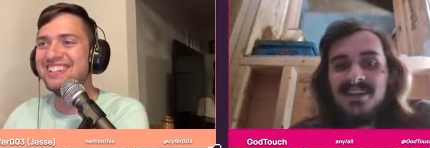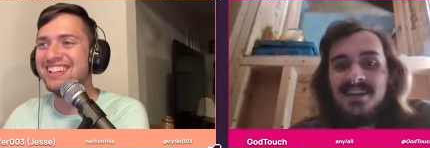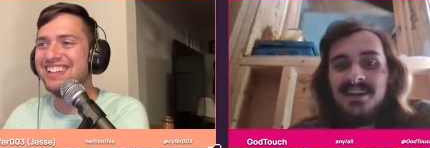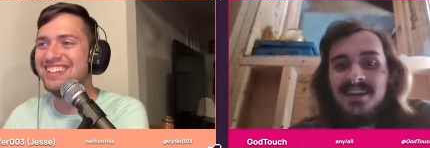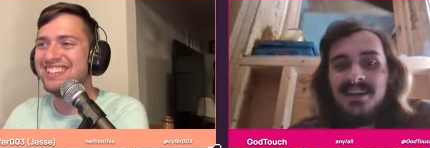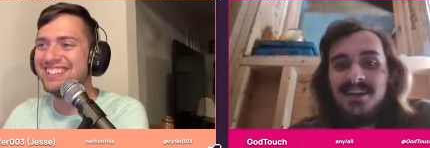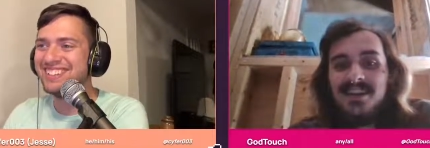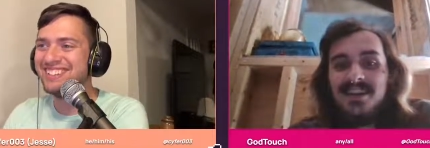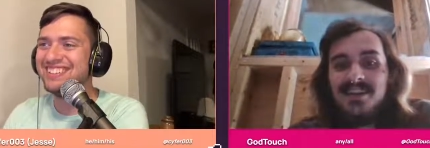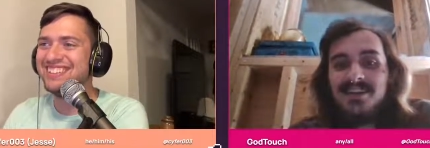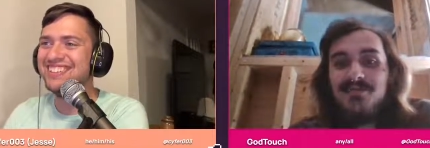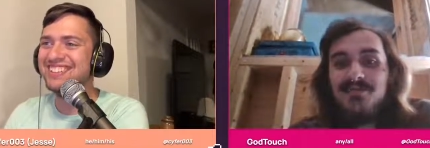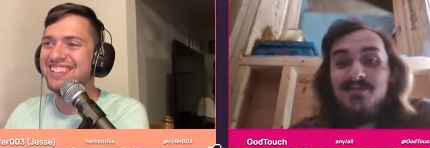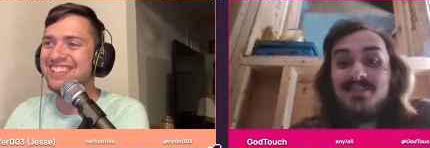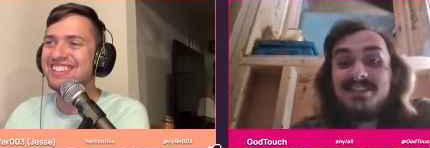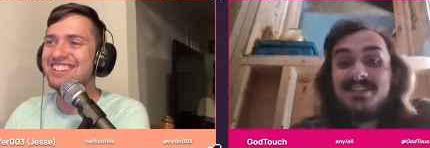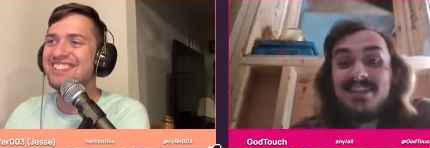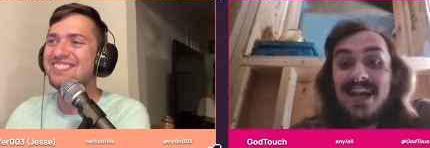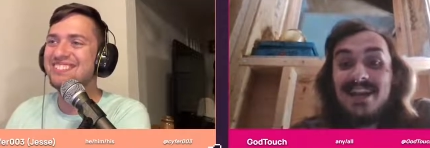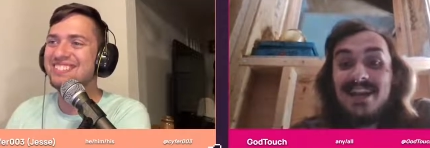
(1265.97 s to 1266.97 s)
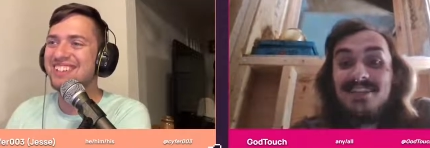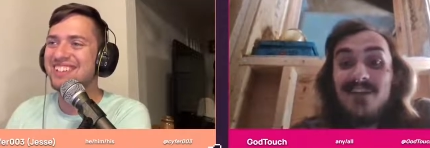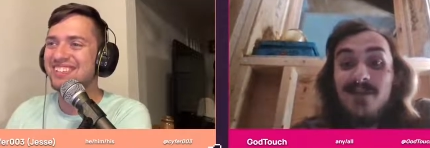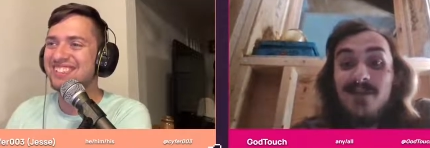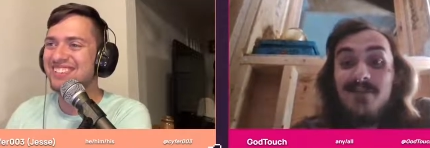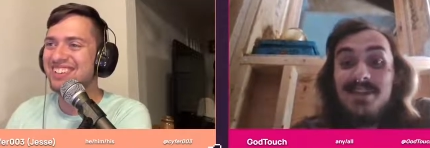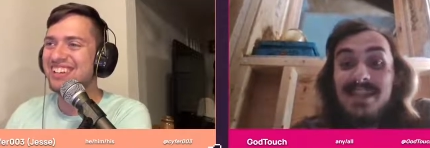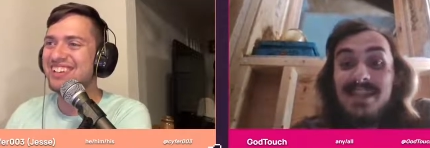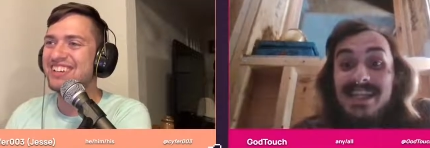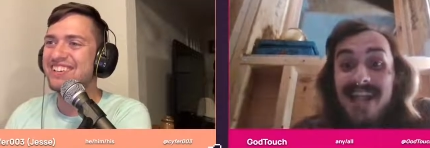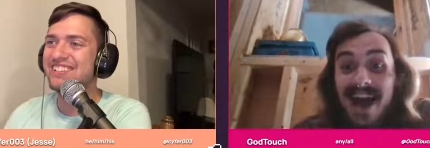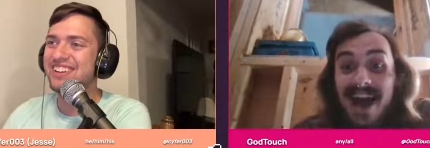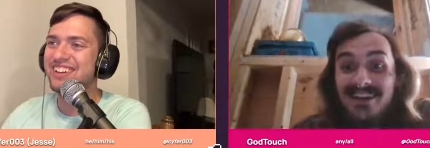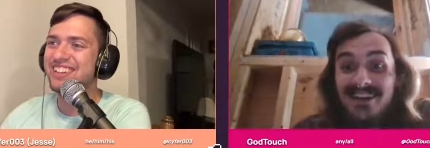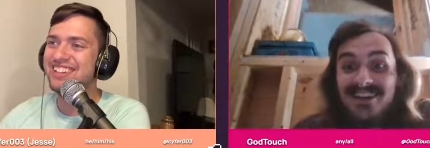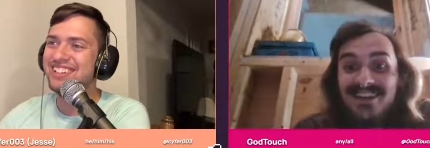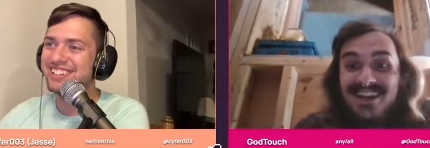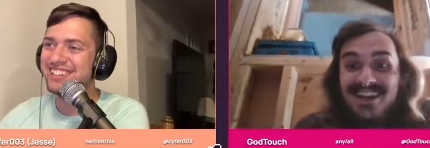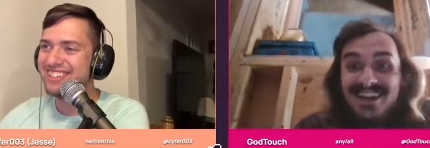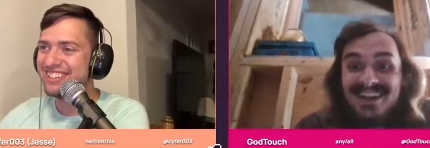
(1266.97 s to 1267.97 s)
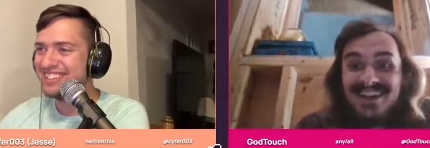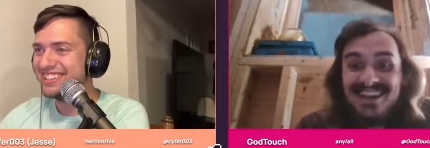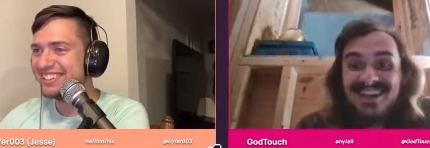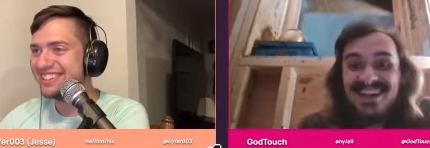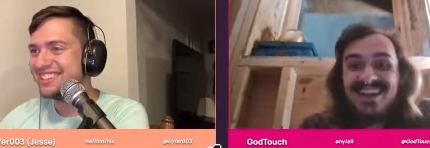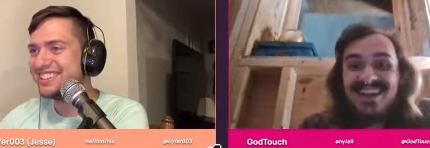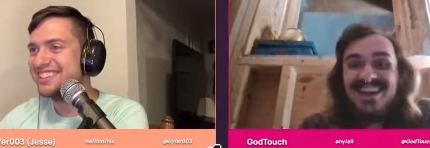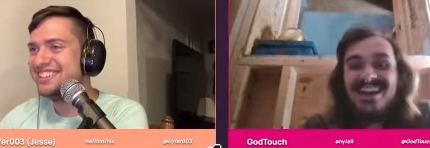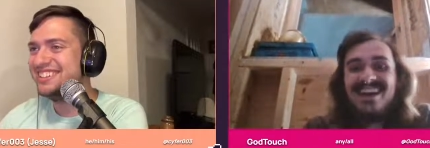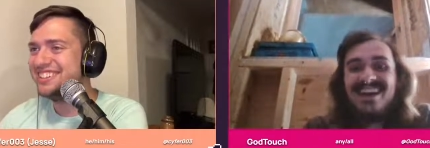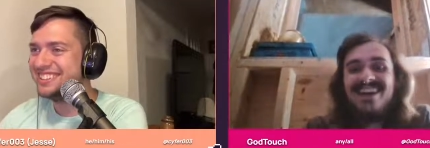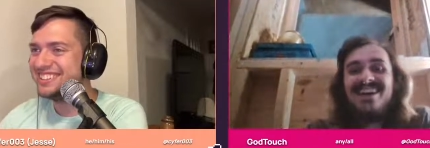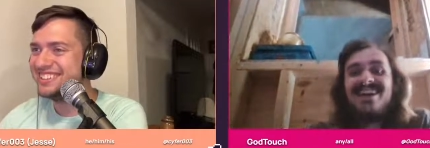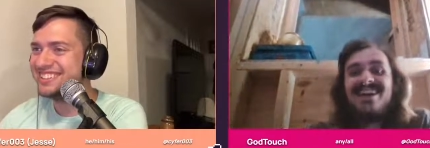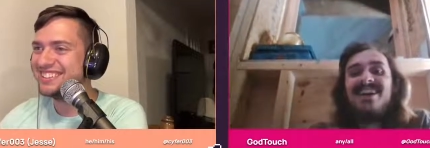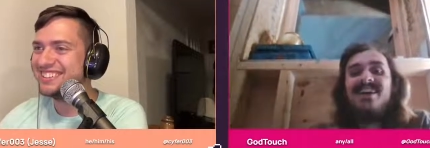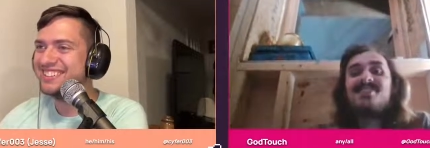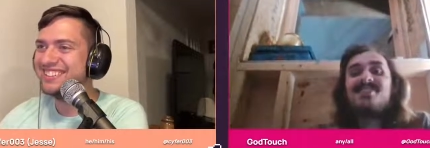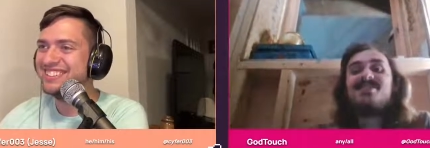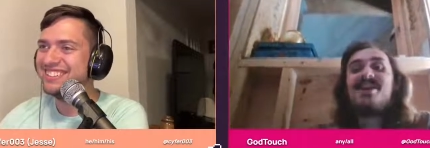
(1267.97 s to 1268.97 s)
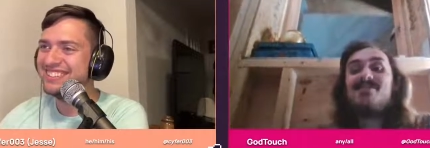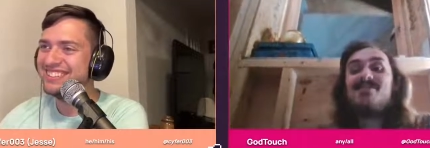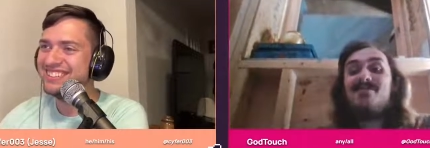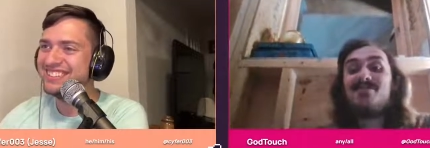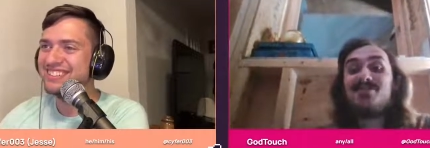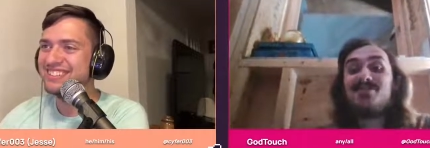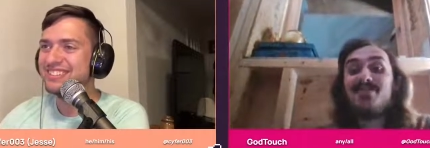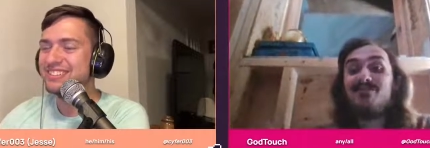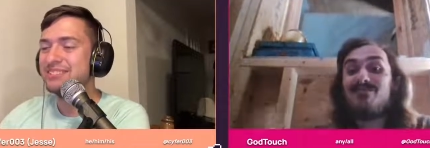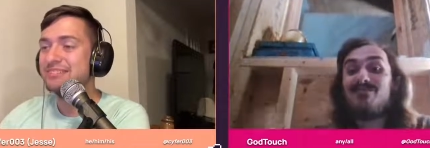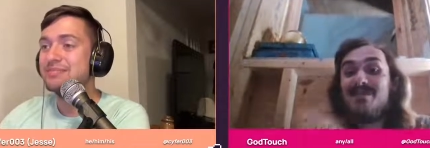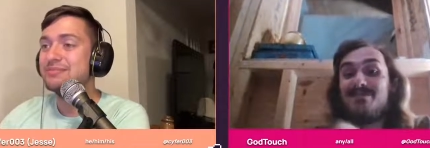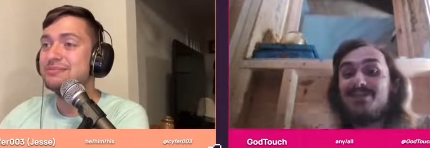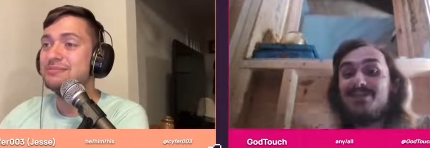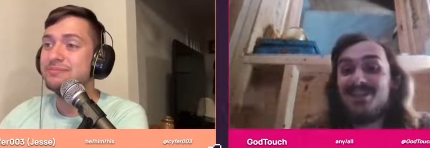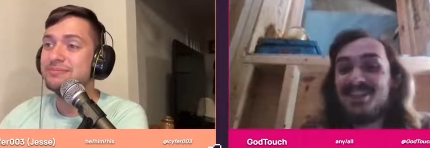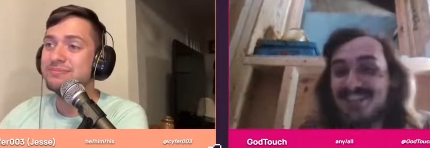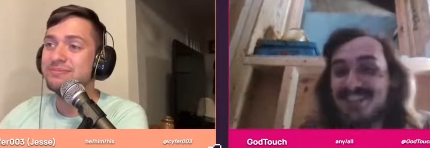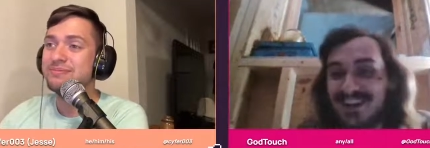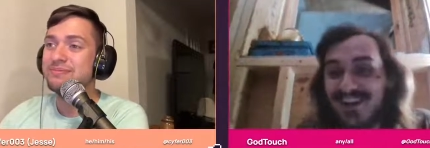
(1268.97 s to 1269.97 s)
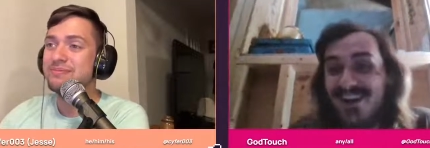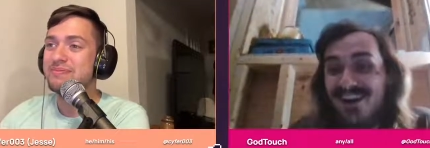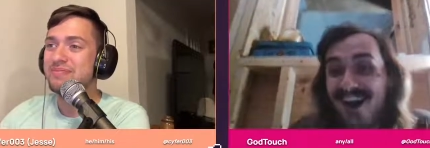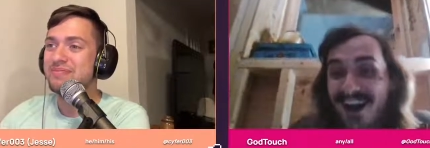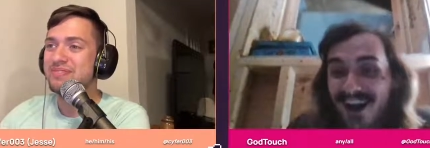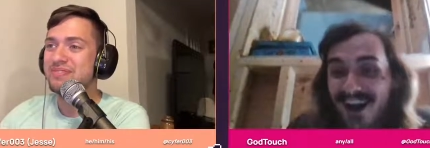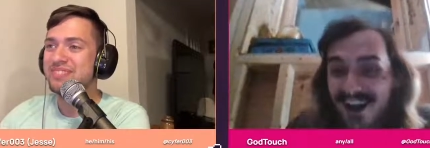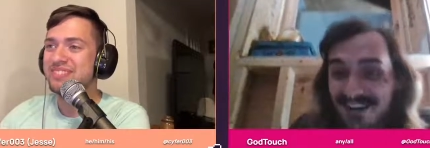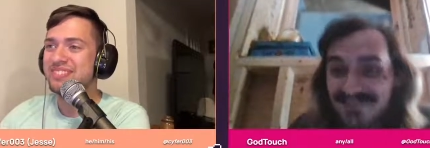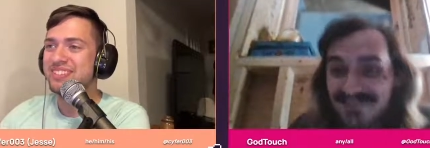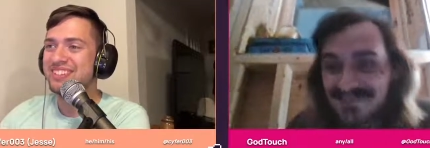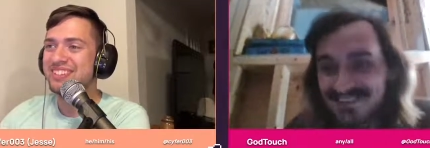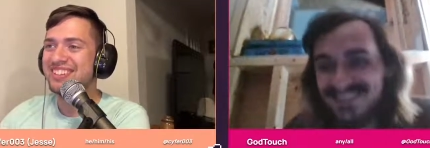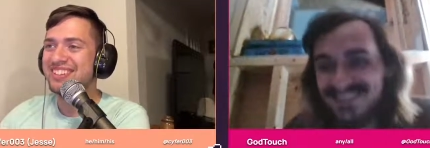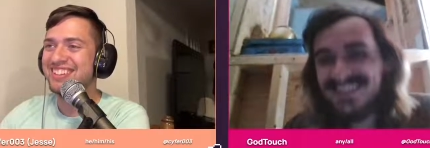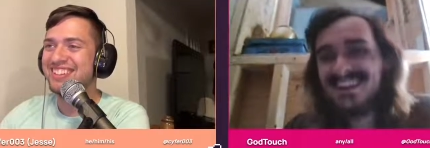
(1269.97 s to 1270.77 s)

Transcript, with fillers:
Speaker 1: you don't let them come back, right?"
Speaker 2: Taylor should have ripped his shirt off.